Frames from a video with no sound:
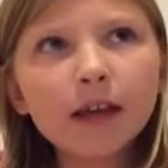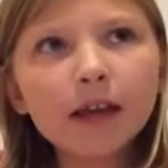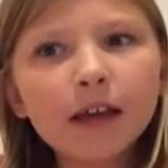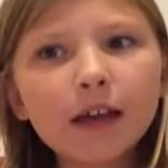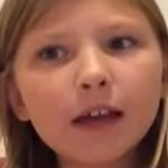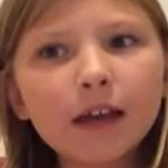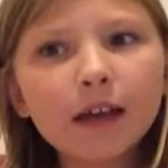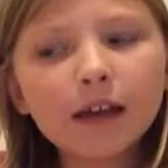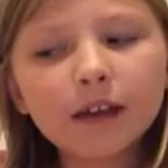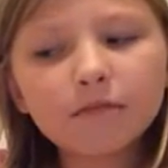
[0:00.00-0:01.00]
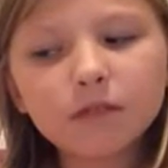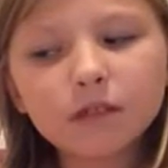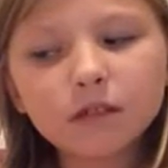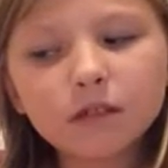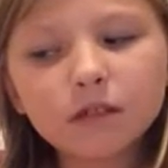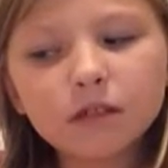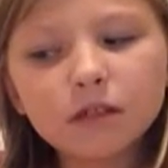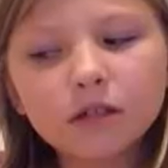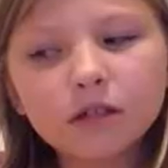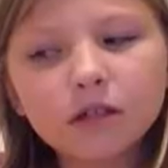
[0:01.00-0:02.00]
and my leg
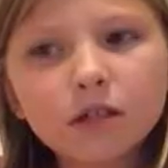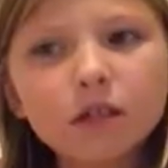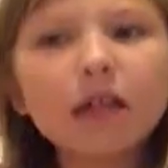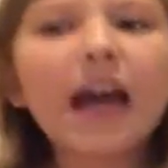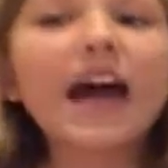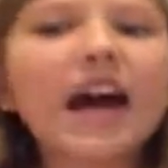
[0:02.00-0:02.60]
hurts.